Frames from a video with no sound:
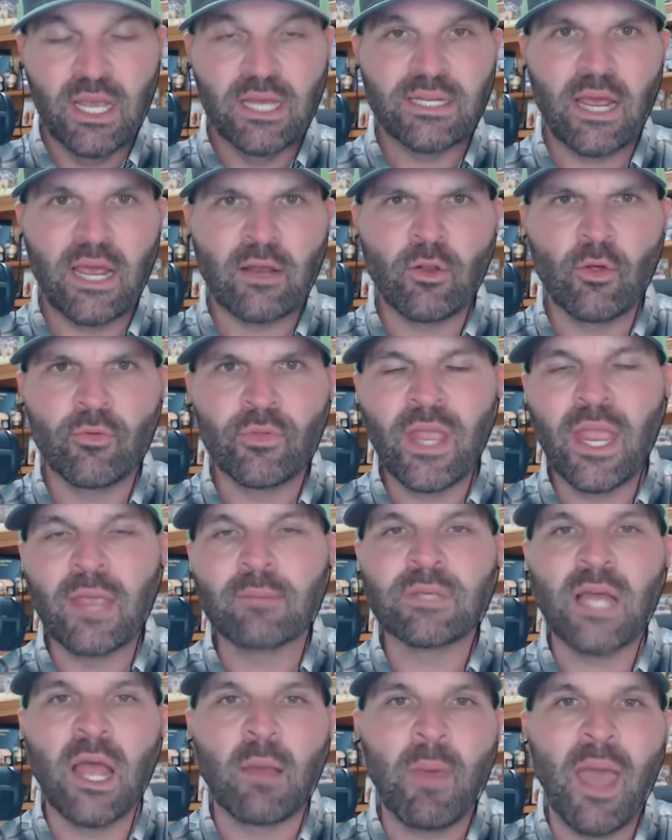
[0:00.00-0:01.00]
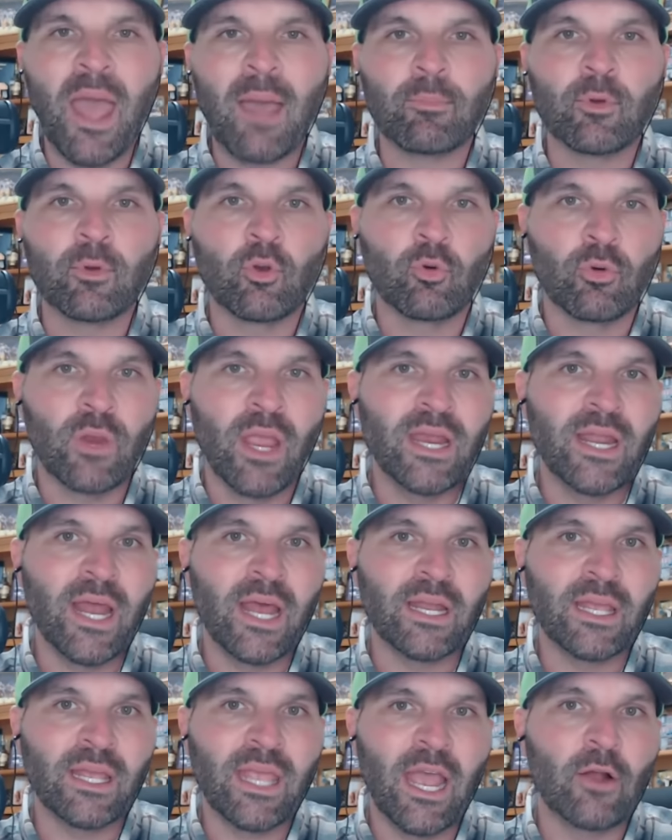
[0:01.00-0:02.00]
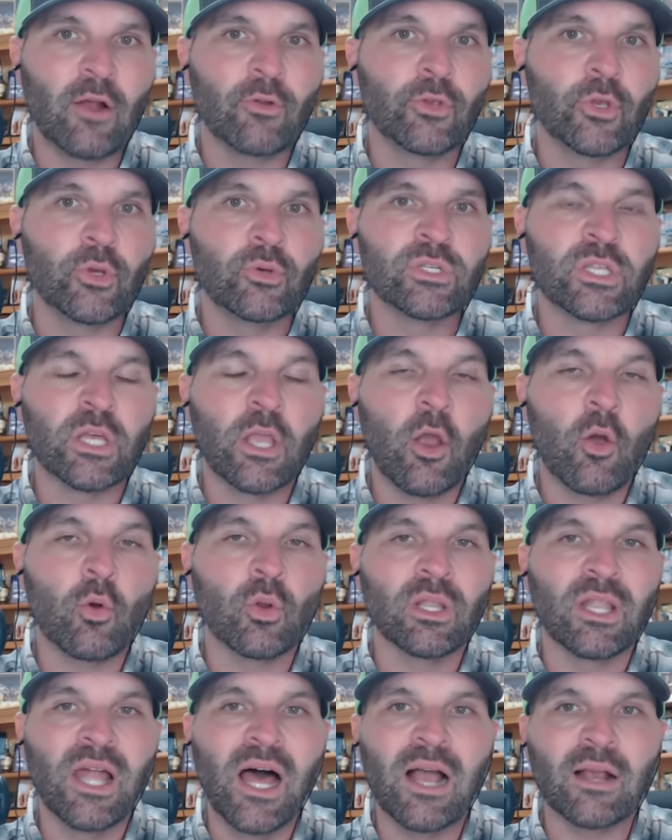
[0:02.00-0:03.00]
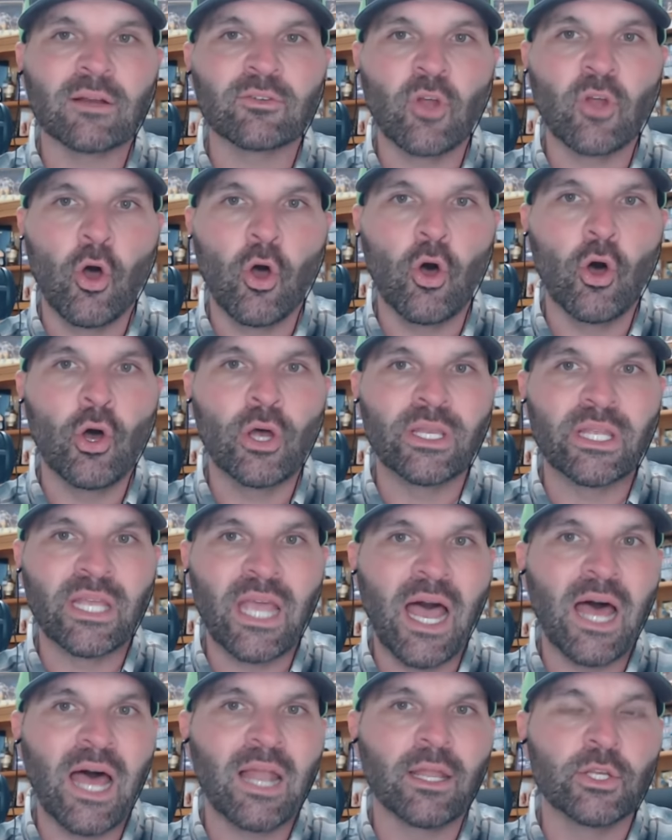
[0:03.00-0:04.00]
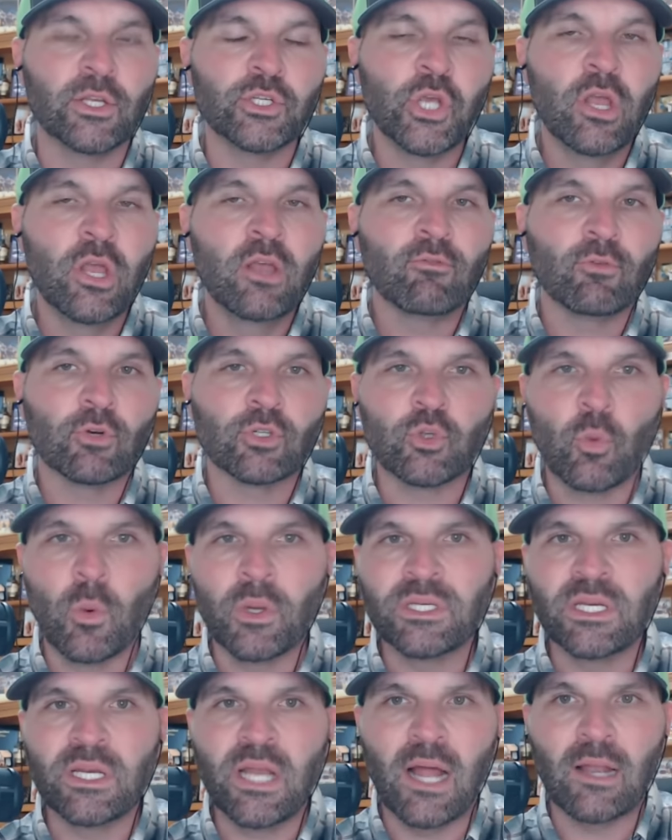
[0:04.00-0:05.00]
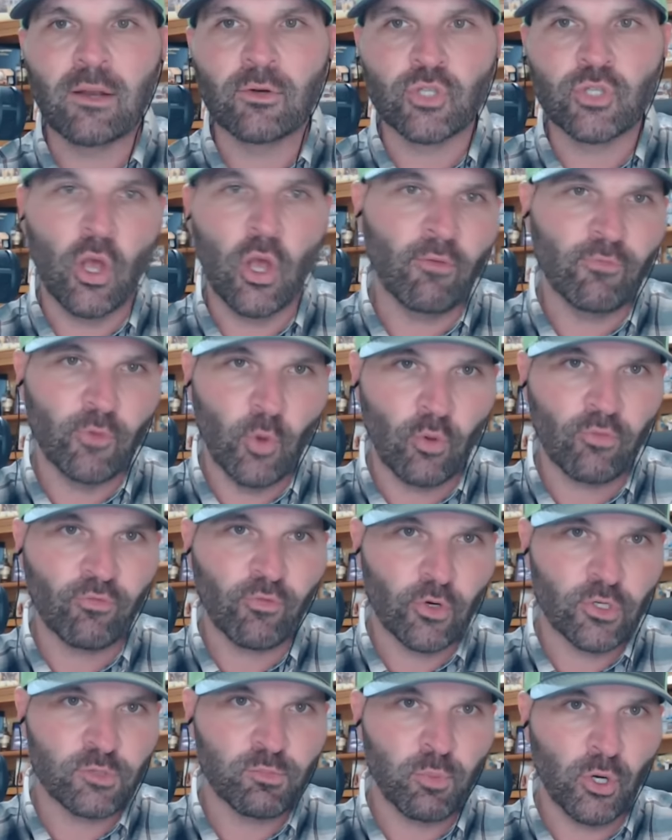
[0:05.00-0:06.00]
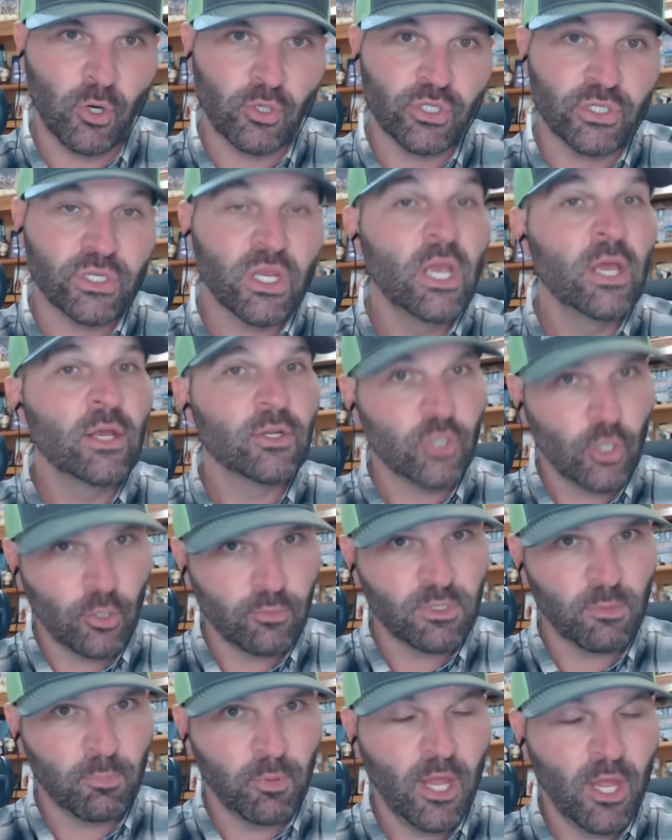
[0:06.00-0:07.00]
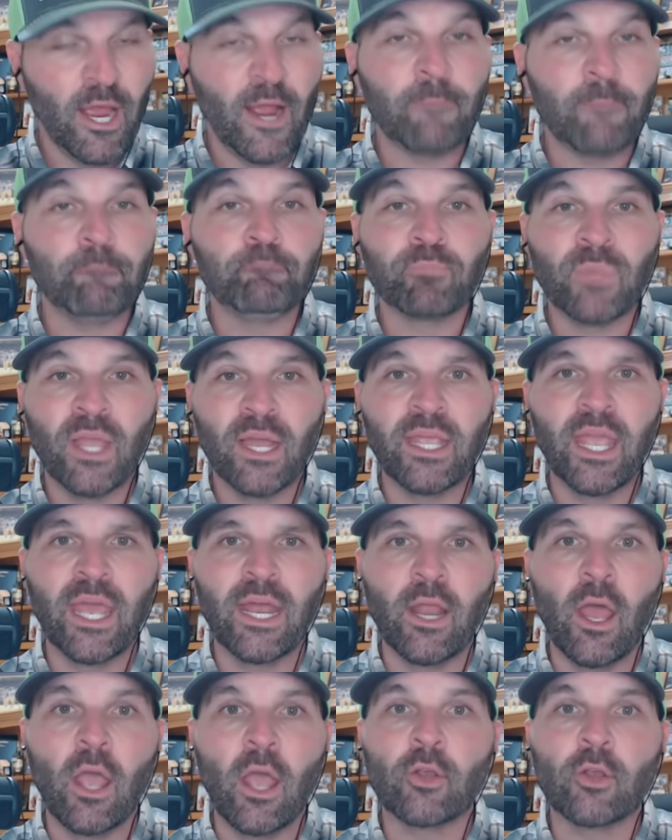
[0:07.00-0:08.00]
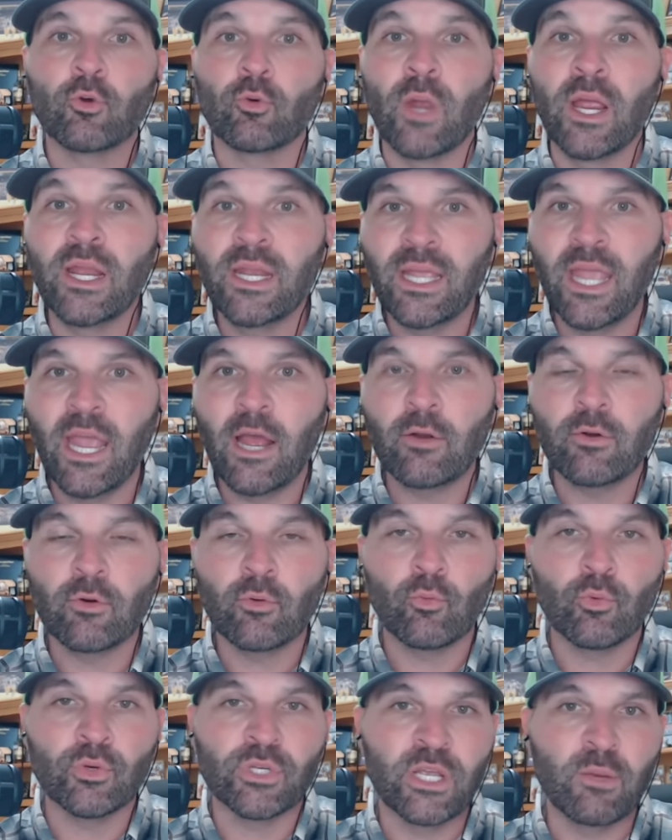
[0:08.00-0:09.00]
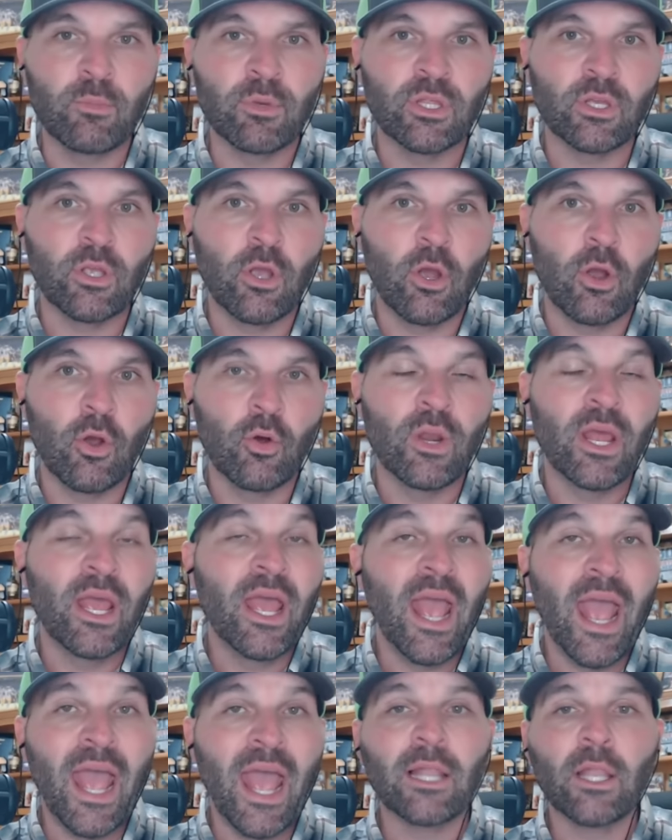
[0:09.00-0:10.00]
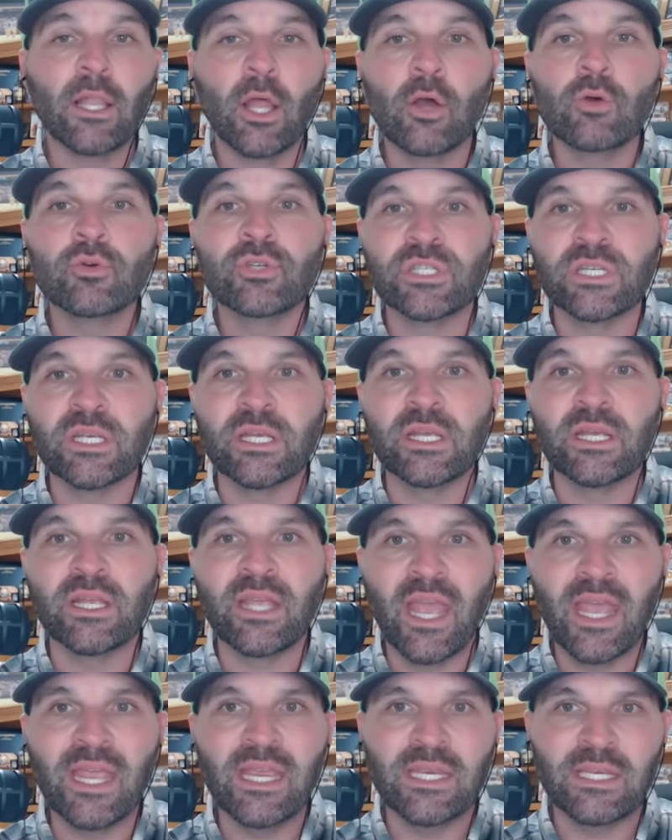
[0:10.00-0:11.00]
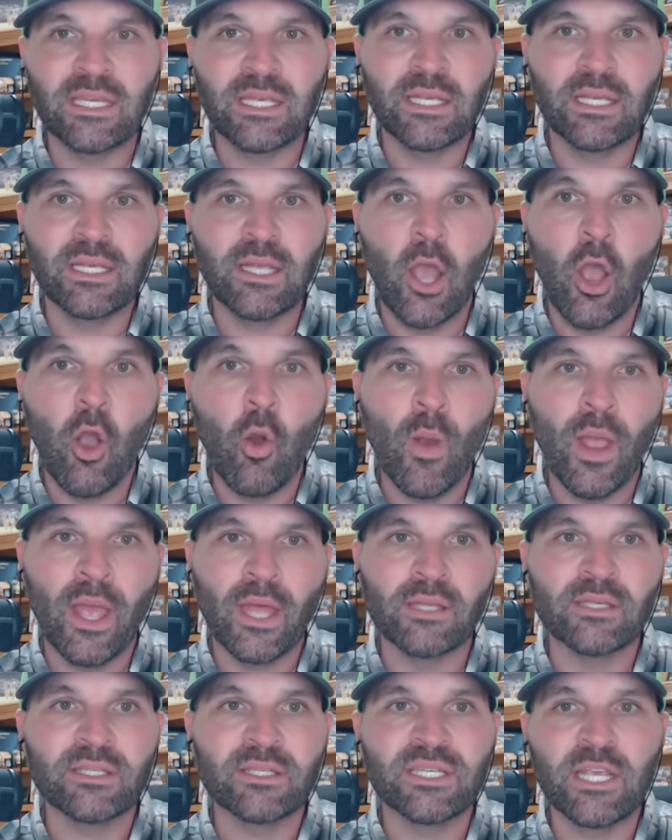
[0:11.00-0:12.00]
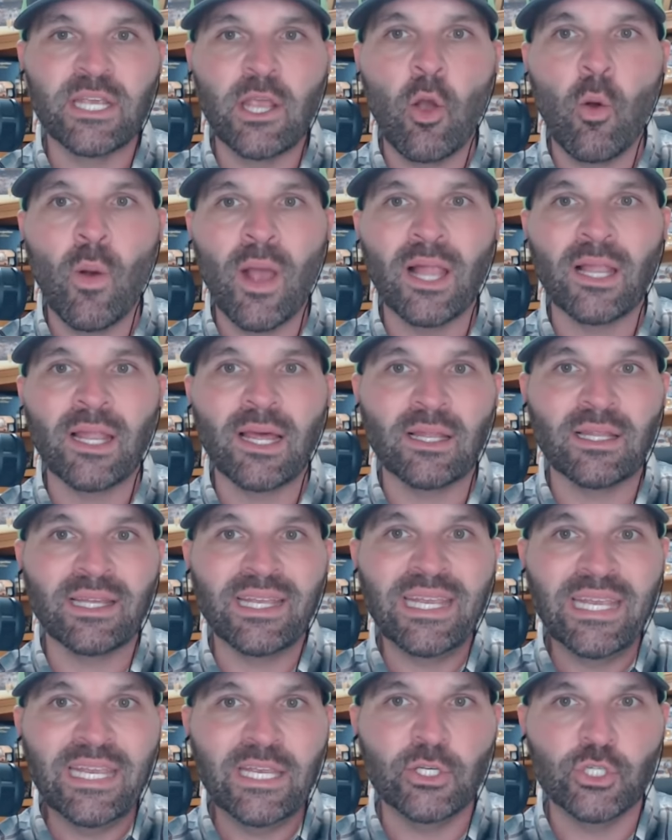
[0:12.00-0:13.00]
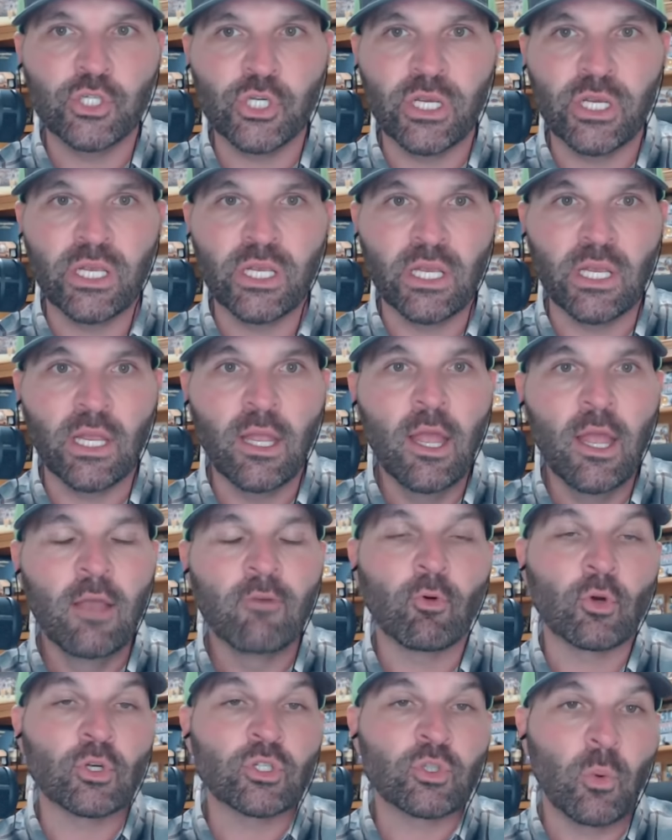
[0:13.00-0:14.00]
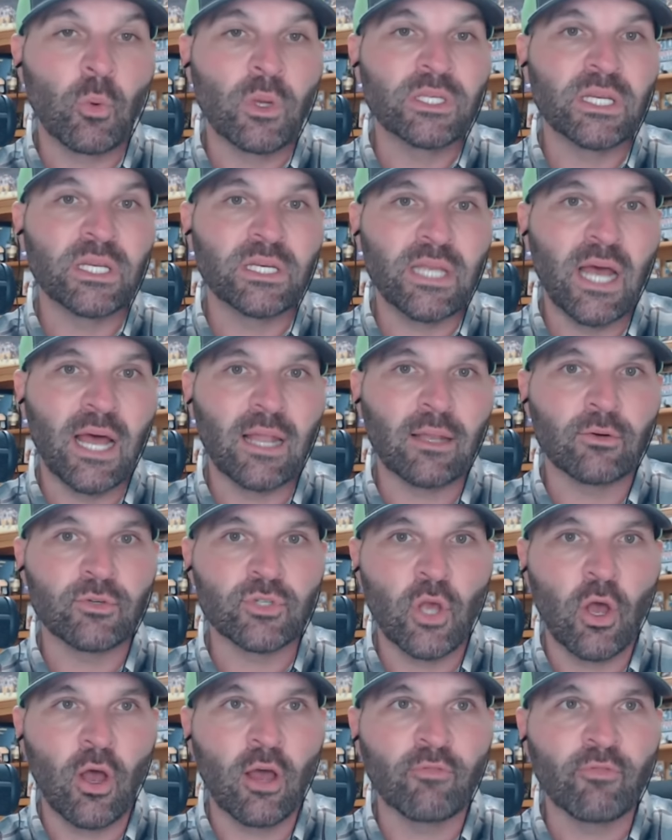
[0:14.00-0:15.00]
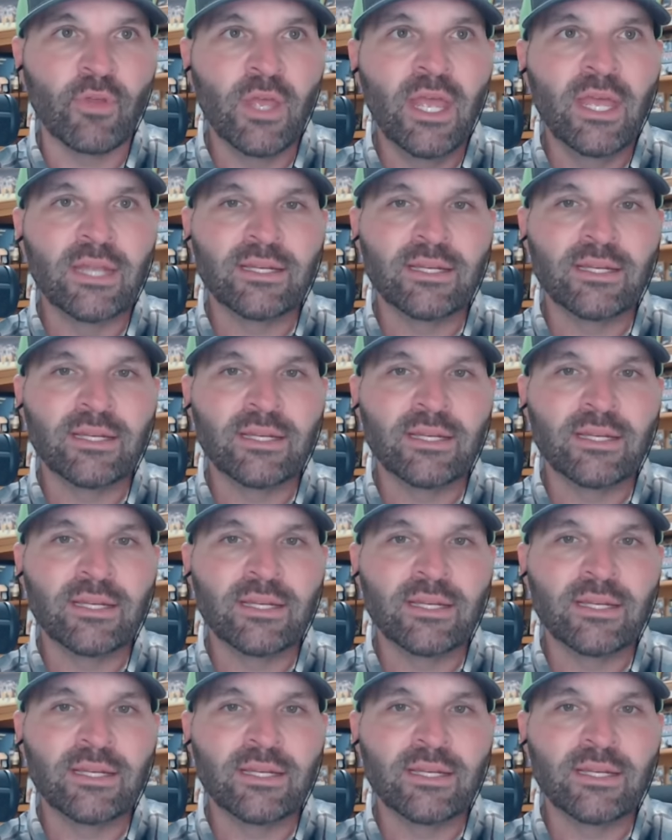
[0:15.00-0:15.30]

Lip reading: Download the Game Time app, create an account, use the code LOCKEDONCOLLEGE for $20 off your first purchase. Terms apply. Again, create an account, redeem with the code LOCKEDONCOLLEGE for $20 off.